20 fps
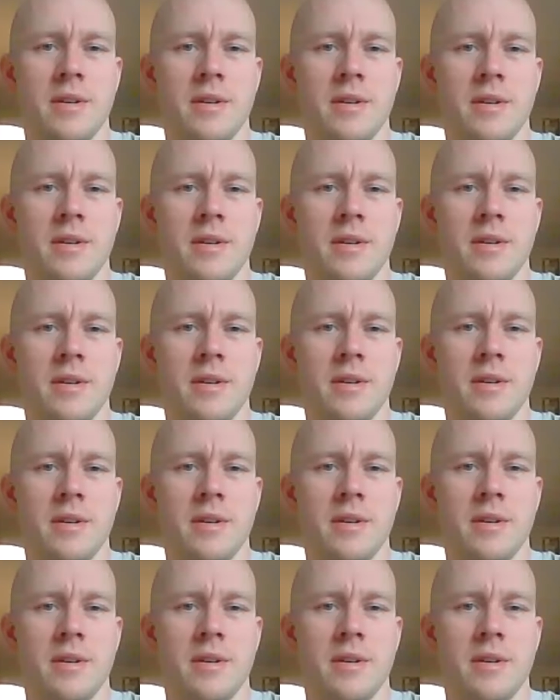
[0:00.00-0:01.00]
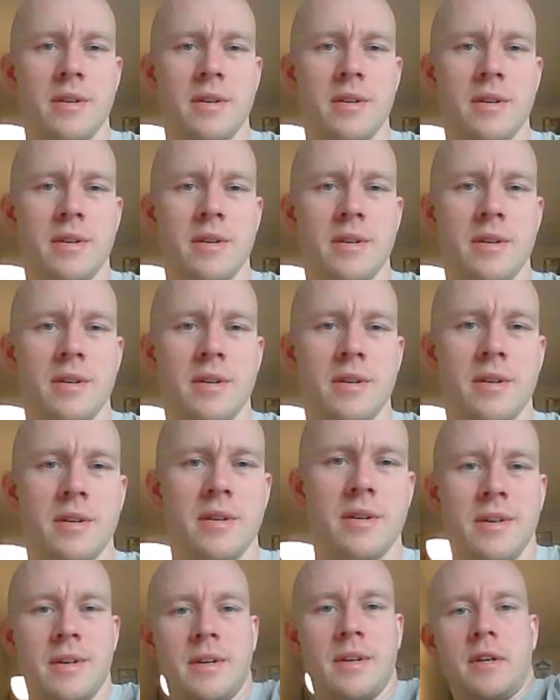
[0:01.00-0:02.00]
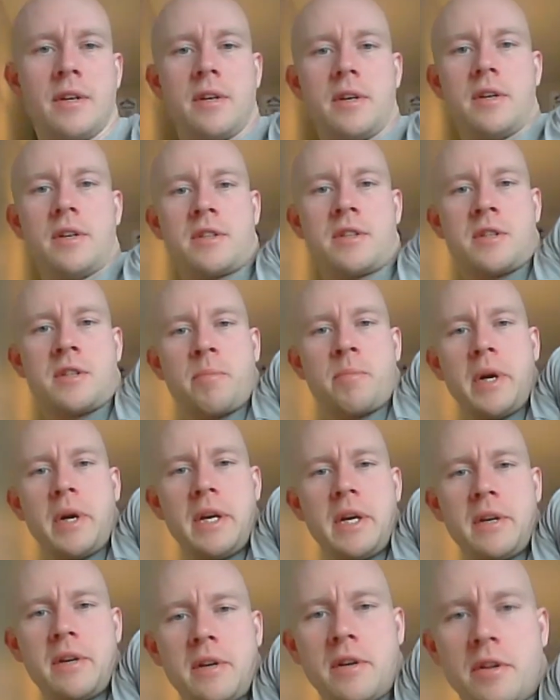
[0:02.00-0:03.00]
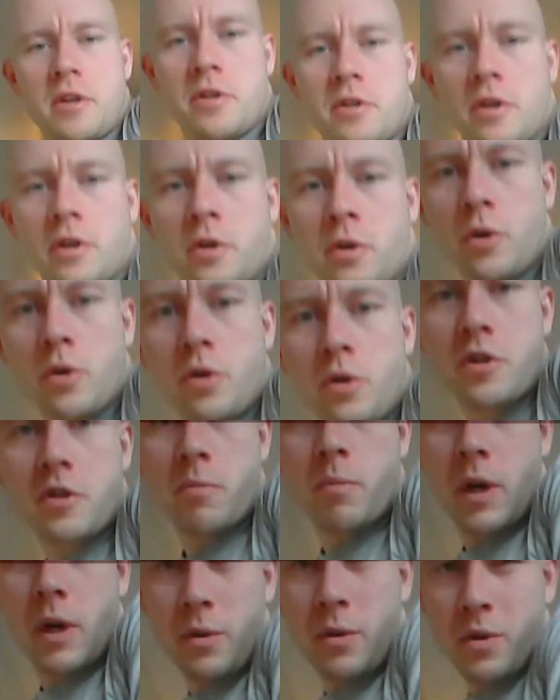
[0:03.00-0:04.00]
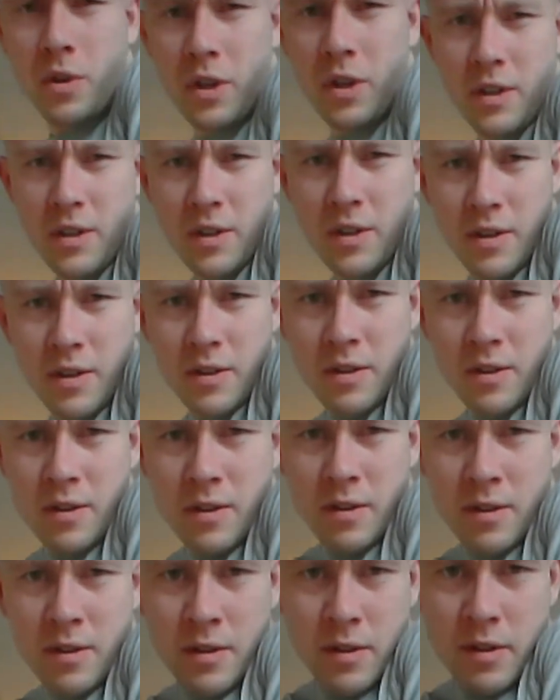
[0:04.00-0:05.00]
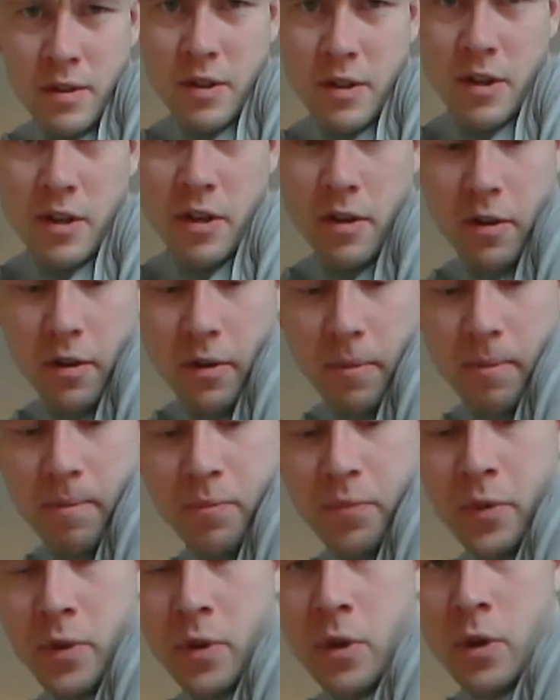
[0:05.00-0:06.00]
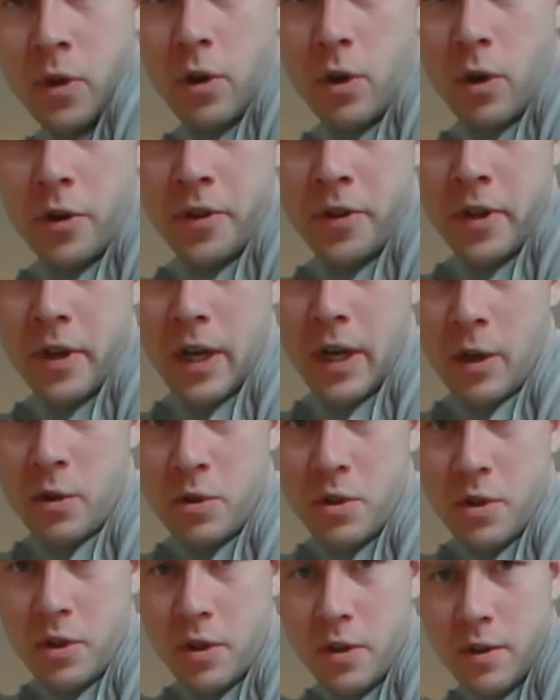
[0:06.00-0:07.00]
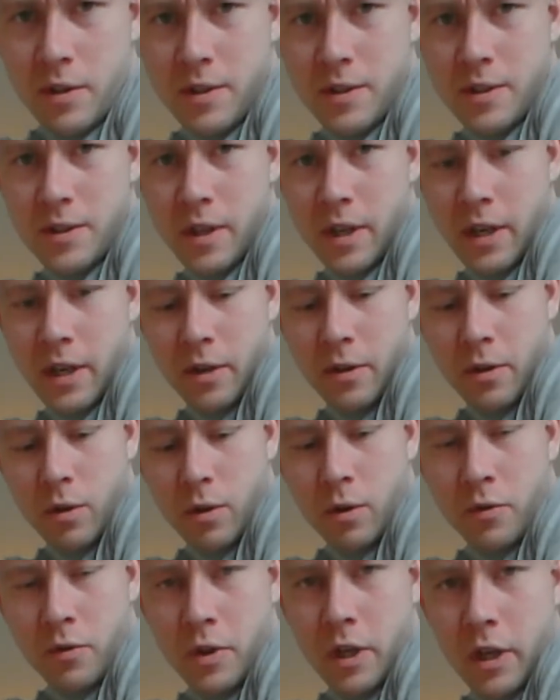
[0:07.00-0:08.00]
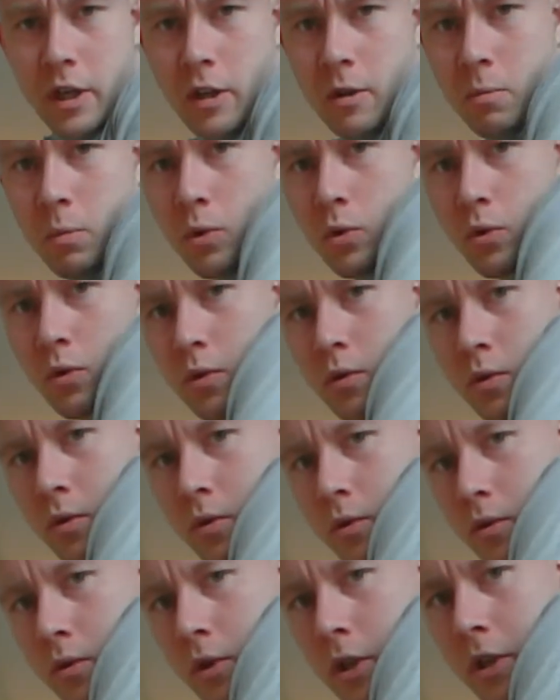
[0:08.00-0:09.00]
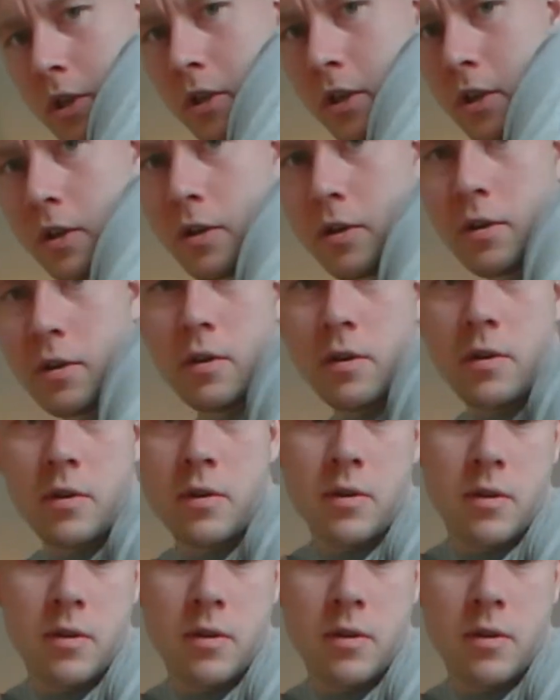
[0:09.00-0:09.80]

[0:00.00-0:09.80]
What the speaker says: Second injury on the list is the pain that occurs about here on the outer side of the elbow. Right here,